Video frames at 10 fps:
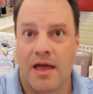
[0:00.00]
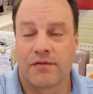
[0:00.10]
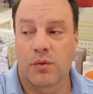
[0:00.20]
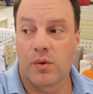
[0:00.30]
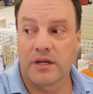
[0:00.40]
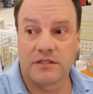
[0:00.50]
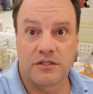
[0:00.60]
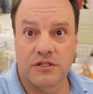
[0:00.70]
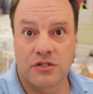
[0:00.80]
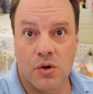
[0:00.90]
Everyone has
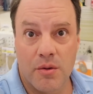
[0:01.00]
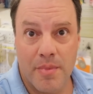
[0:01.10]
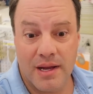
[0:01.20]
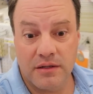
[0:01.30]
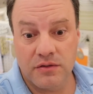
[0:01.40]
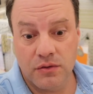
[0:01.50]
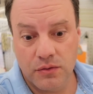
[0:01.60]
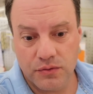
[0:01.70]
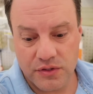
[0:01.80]
just started back to school,